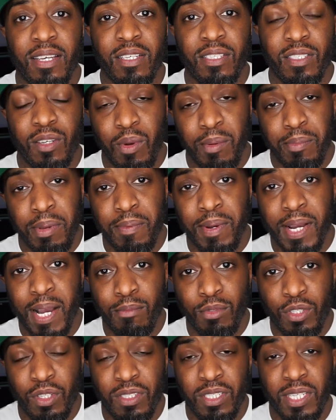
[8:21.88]
So when people
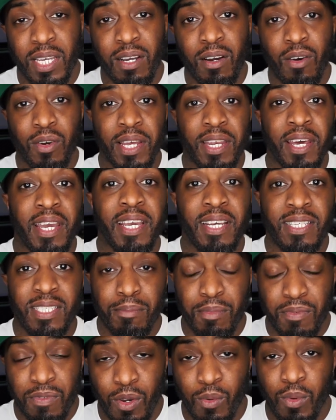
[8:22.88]
come to you and say, oh, can I hear
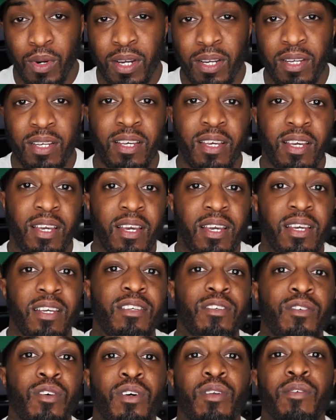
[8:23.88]
some of your work,
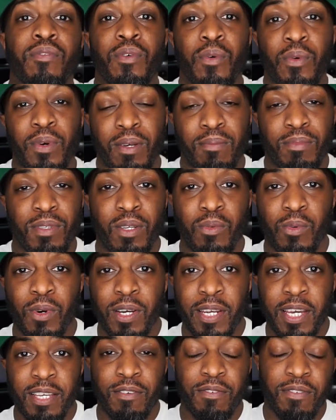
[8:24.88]
you're going to forward them to the
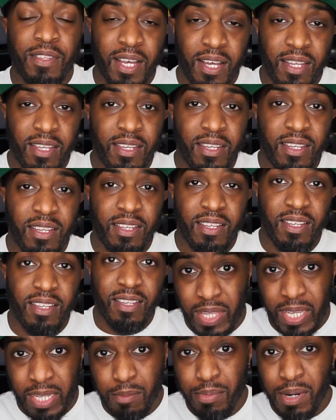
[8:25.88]
work that you've done
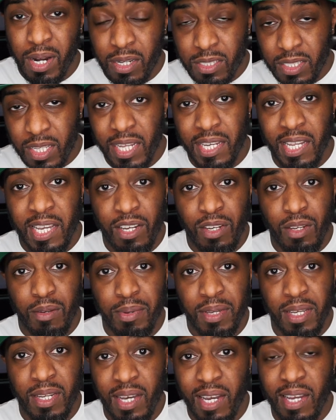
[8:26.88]
in the past, and they're going to
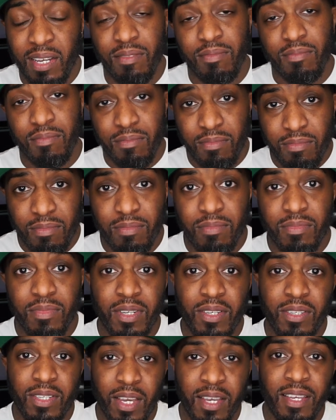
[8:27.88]
be like,
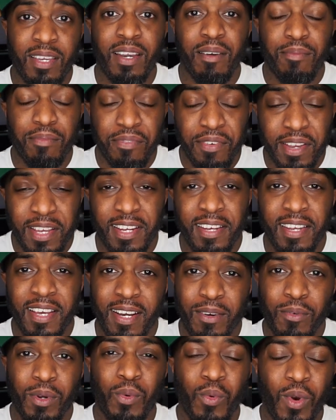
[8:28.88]
okay, yeah, I'm feeling
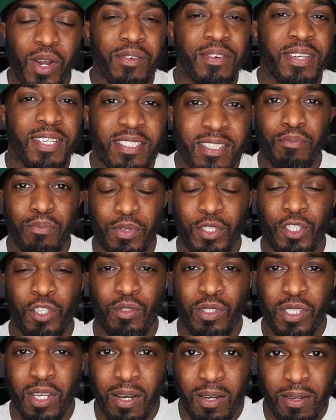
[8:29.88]
that, I want to work with this
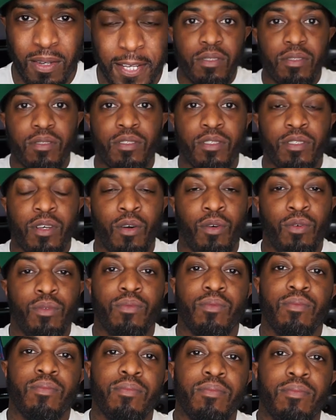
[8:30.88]
producer. So
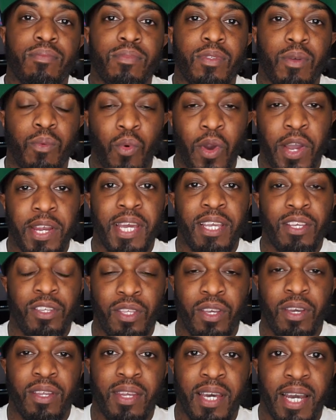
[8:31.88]
the work that you're
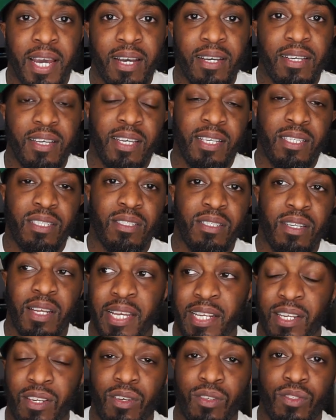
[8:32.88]
doing now is
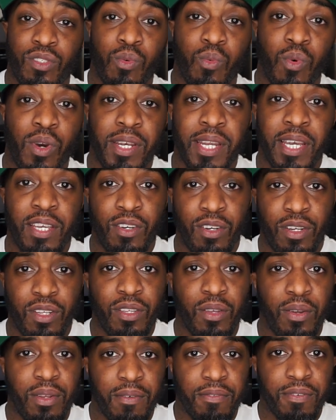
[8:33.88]
leading on to work that you're going to
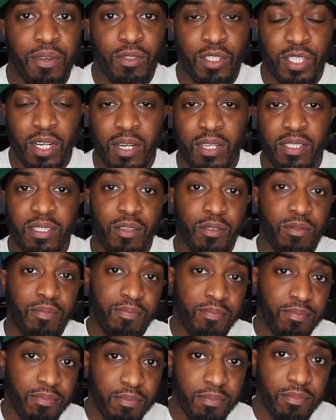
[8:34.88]
do in the future. So
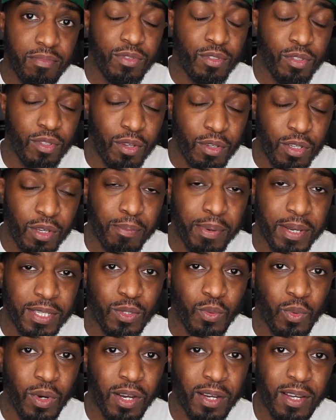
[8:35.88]
do your
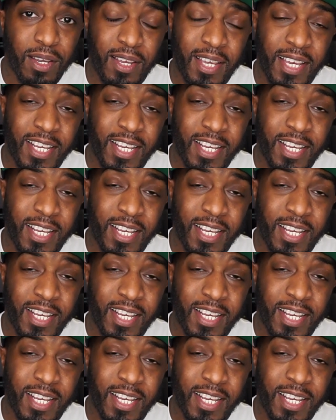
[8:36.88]
best work.